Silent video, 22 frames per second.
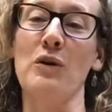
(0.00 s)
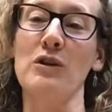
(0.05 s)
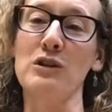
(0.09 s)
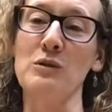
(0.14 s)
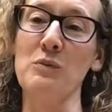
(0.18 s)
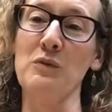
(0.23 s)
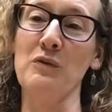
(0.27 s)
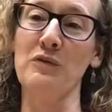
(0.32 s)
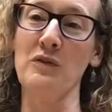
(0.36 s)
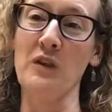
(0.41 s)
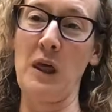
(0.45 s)
and
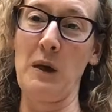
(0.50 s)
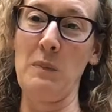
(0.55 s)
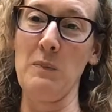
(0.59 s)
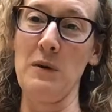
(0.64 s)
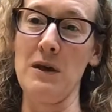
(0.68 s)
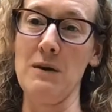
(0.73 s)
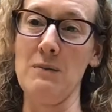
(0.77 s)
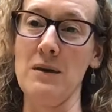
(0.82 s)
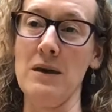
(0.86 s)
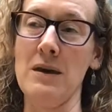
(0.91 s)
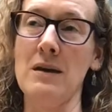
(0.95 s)
you're
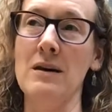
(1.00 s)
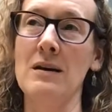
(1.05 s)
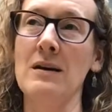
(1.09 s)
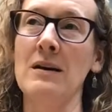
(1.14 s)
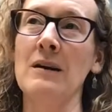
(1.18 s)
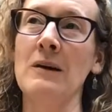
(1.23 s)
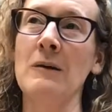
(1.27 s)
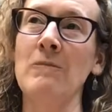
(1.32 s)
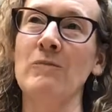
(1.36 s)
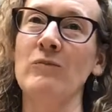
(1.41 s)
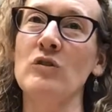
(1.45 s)
responsible for that
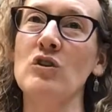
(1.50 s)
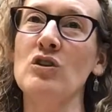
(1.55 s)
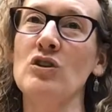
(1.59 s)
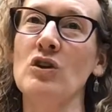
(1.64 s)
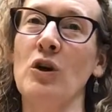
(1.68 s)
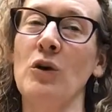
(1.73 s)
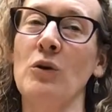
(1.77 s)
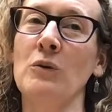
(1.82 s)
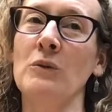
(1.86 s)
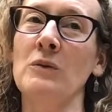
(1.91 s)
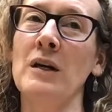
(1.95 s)
baby.
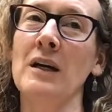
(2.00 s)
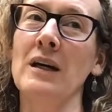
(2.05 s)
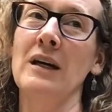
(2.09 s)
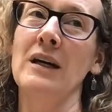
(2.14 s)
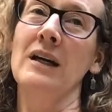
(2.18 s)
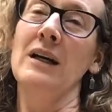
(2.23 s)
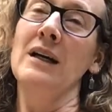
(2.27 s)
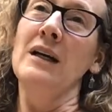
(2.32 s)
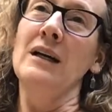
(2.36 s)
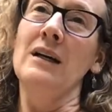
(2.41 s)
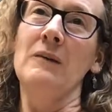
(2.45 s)

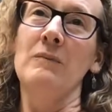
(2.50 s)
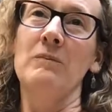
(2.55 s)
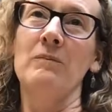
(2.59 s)
So,